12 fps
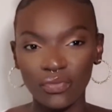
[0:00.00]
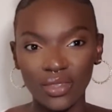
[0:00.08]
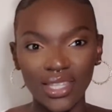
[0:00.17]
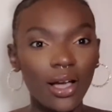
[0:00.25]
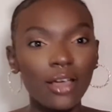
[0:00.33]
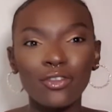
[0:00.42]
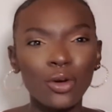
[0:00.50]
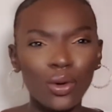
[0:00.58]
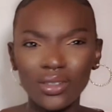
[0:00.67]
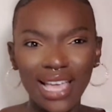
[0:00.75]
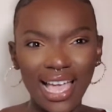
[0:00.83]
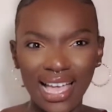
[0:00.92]
Now I feel,
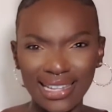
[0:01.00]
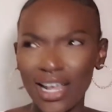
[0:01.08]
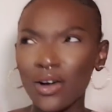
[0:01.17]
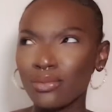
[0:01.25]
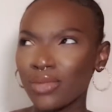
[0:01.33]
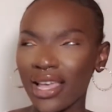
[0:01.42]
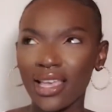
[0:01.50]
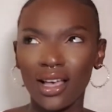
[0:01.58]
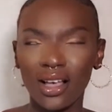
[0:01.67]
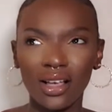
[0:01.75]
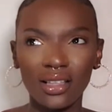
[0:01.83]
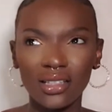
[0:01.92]
yeah, now I'm like
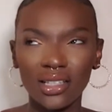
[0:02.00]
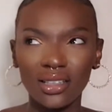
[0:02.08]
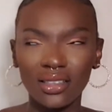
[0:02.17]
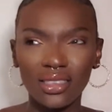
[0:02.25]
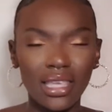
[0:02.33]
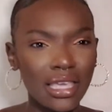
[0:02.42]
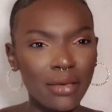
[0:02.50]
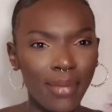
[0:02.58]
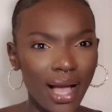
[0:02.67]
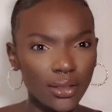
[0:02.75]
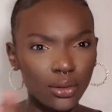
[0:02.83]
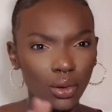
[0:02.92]
thinking
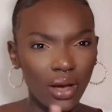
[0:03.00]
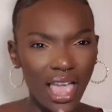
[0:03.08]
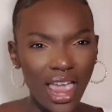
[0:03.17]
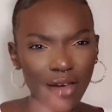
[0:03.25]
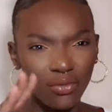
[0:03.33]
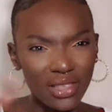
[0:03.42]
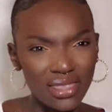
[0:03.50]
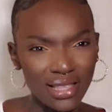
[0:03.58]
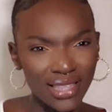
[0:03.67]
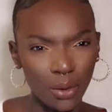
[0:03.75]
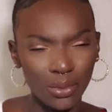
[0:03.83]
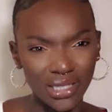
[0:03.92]
back to everything
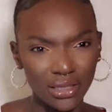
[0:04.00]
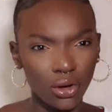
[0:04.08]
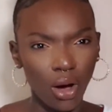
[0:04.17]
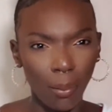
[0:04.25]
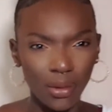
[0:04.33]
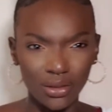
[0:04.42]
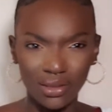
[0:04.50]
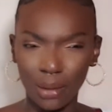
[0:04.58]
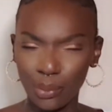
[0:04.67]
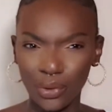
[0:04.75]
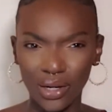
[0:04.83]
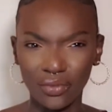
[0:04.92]
that we did up until that
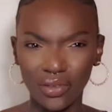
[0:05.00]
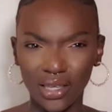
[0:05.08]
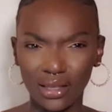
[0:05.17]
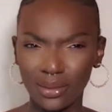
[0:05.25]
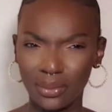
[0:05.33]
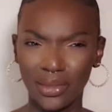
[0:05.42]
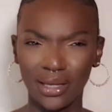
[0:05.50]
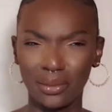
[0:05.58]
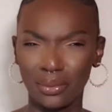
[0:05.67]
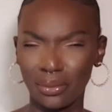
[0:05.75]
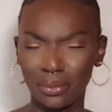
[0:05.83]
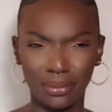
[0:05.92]
point. I'm thinking, wait,
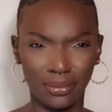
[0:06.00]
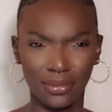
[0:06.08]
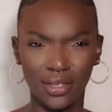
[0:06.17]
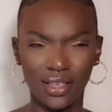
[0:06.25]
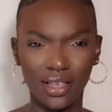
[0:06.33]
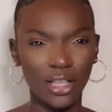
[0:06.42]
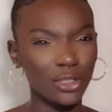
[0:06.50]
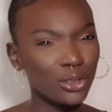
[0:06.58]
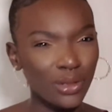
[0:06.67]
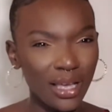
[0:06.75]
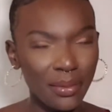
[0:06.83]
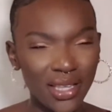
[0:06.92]
do you
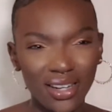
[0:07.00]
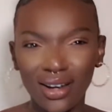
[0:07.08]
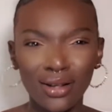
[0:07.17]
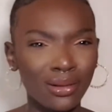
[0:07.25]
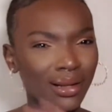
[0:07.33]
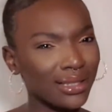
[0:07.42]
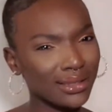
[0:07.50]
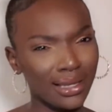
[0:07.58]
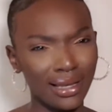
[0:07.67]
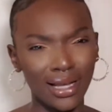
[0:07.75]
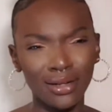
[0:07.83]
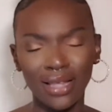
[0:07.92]
know what I mean? I don't like
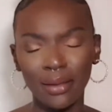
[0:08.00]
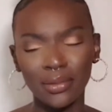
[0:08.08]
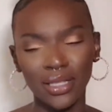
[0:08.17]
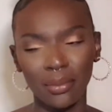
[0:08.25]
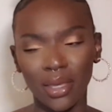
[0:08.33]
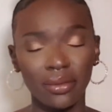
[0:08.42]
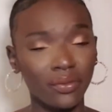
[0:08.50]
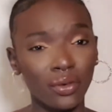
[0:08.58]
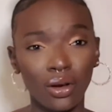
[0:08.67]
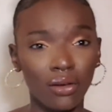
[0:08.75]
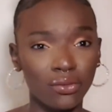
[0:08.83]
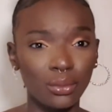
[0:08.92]
that. I don't like people that make me feel
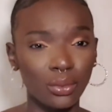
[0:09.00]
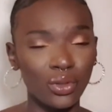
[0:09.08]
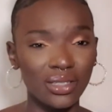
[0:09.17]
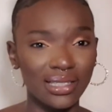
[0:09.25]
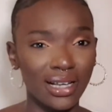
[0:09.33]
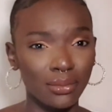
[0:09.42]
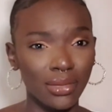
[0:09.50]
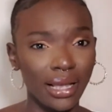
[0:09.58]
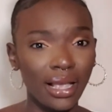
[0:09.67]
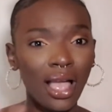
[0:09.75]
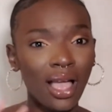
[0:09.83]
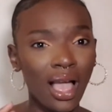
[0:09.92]
uncomfortable because now I'm like,
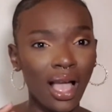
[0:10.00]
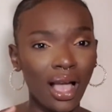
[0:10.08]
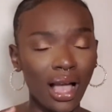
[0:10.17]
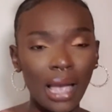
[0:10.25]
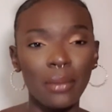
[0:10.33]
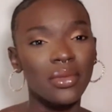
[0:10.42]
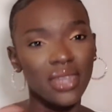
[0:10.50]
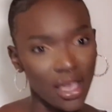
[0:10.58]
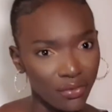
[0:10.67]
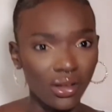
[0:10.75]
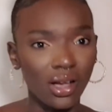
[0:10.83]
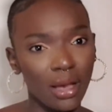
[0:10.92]
I'm
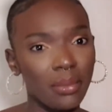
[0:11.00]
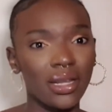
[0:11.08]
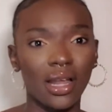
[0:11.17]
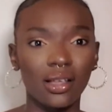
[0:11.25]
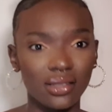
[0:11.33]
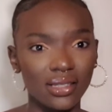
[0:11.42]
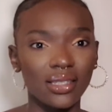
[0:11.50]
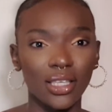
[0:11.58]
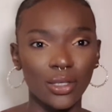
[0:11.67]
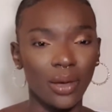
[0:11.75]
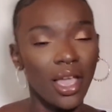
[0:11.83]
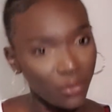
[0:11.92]
never coming out to see
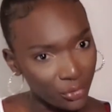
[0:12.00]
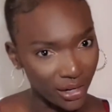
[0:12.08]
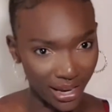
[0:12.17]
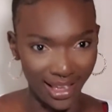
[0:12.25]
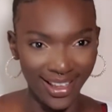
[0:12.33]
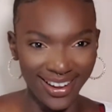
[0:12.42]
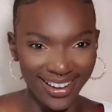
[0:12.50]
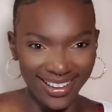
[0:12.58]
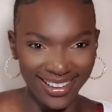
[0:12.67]
you ever again.